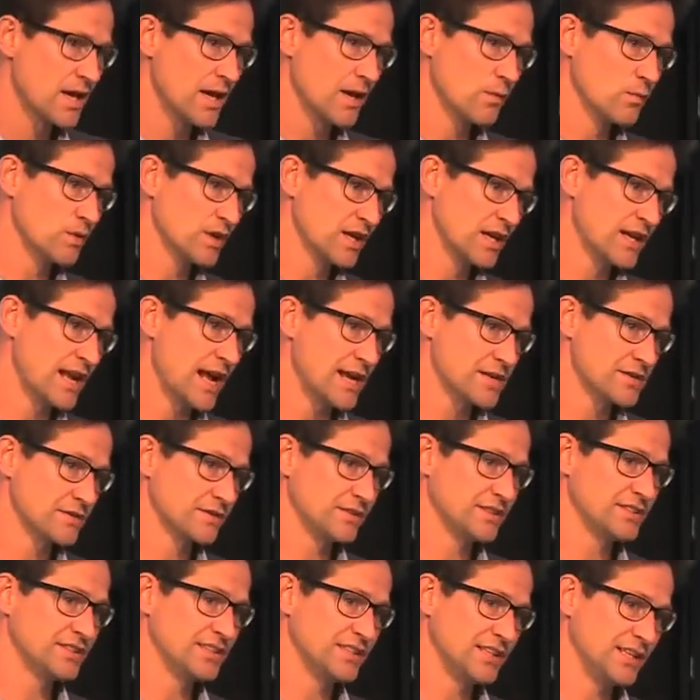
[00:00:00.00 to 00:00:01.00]
And we can
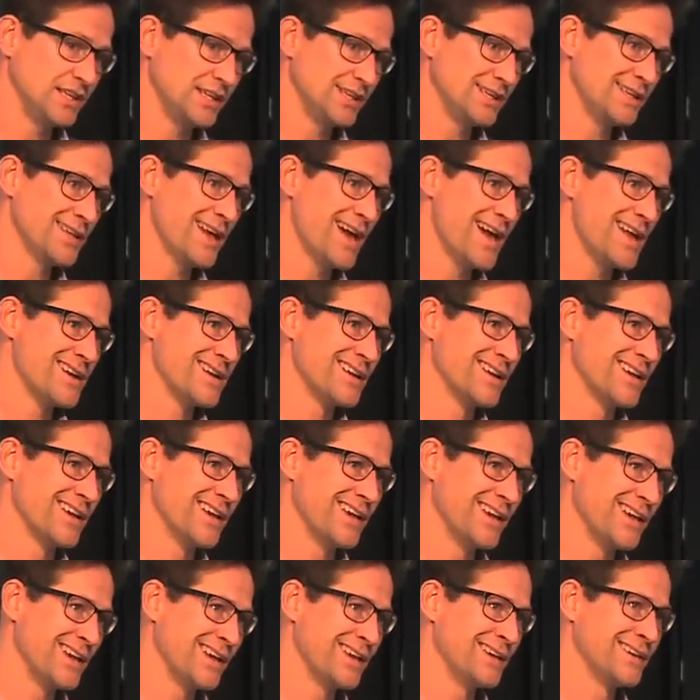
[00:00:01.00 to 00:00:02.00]
actually see that
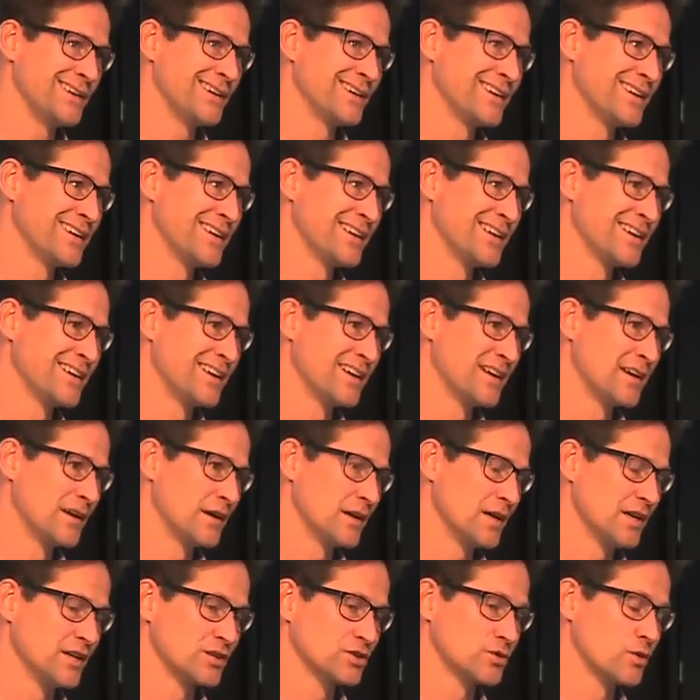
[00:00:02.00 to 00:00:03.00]

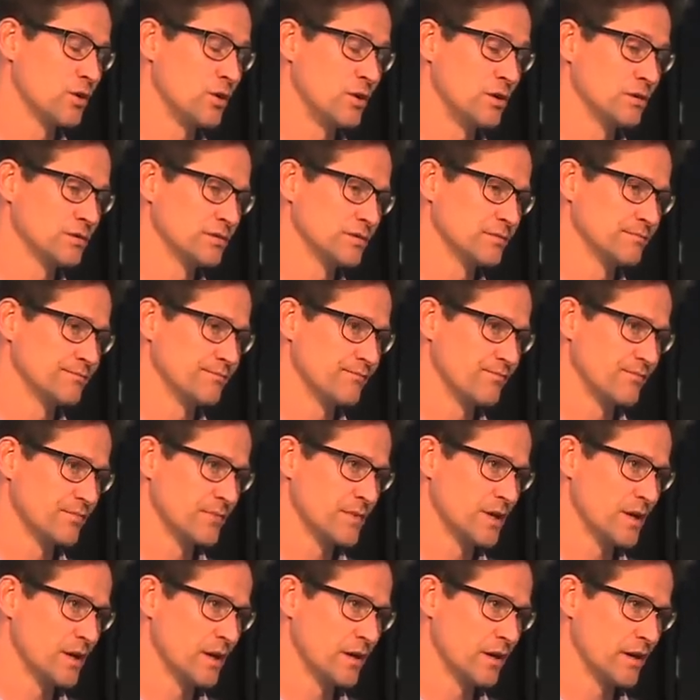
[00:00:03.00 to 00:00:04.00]
it's called
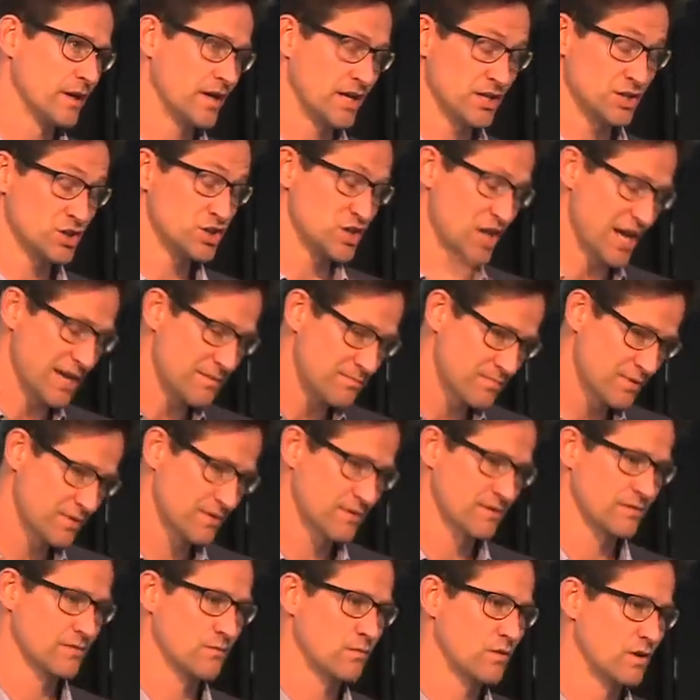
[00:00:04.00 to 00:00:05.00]
In Shape,
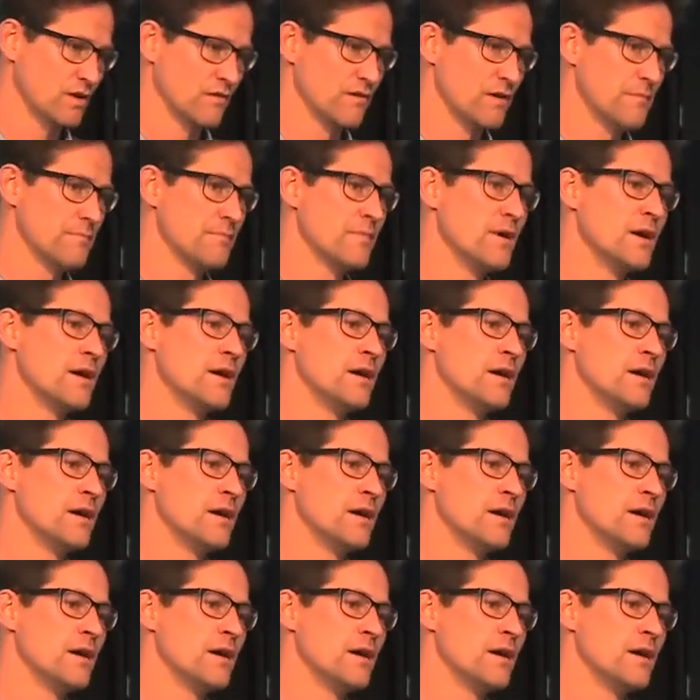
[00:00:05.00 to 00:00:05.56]
one of them.